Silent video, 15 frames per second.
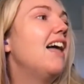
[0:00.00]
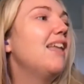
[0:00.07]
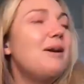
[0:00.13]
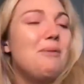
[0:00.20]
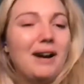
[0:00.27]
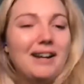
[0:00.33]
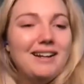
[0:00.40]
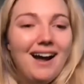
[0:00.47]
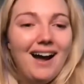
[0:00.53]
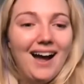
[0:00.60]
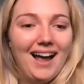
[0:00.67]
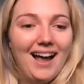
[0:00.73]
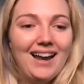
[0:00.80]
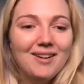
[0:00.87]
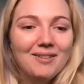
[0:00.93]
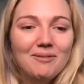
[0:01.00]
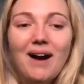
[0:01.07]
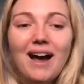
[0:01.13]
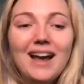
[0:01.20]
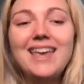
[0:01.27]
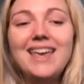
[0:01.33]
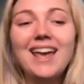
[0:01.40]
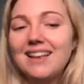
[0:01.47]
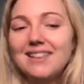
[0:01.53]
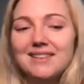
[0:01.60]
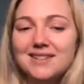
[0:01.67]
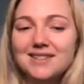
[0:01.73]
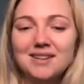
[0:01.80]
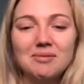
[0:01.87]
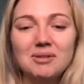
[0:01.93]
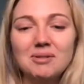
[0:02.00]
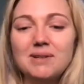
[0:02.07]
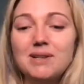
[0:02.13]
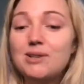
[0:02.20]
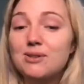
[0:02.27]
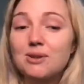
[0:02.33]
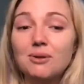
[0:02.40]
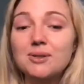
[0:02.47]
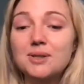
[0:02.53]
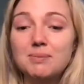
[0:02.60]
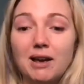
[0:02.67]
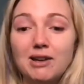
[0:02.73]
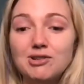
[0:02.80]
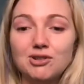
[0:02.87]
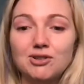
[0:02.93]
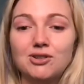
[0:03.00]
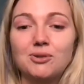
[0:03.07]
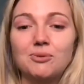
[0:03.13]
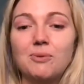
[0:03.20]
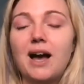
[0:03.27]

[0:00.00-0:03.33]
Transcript: Like, why not? Why can't this summer be so special?